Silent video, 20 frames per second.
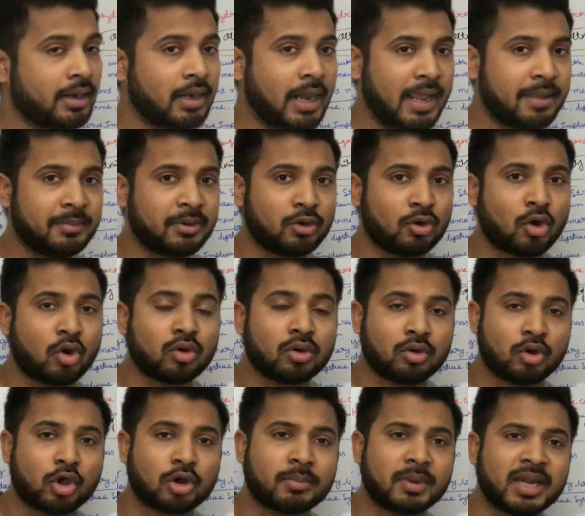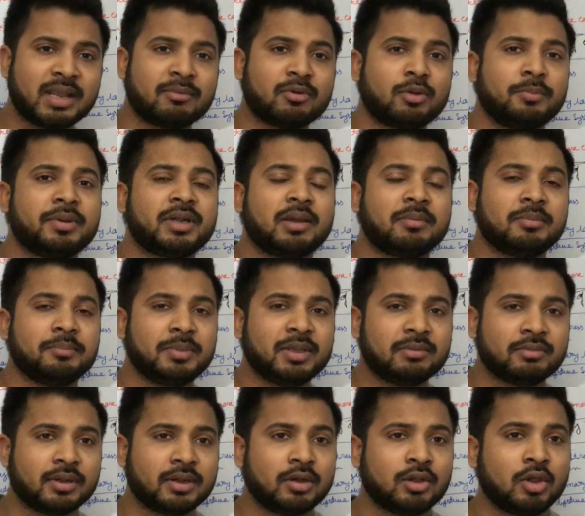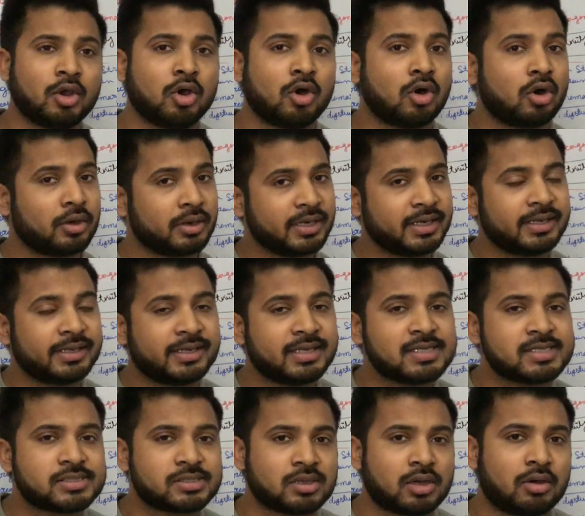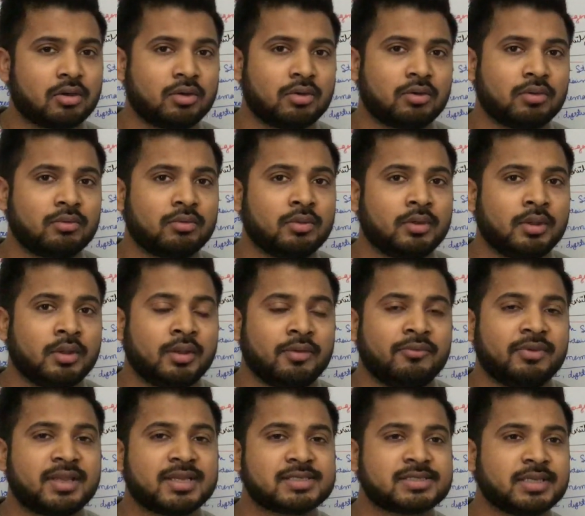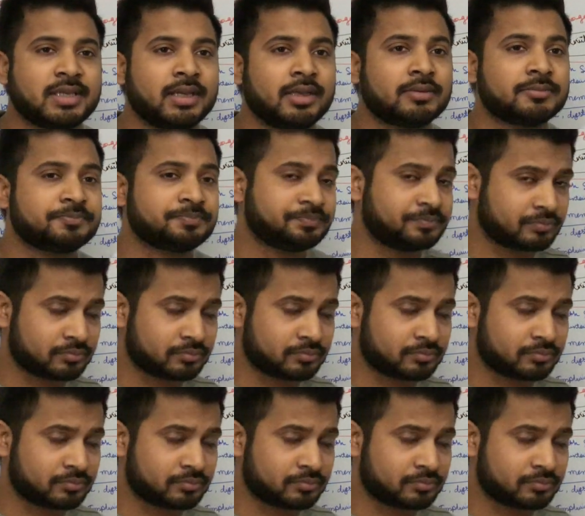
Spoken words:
and normal level of vitamin B1 or increase, or we can say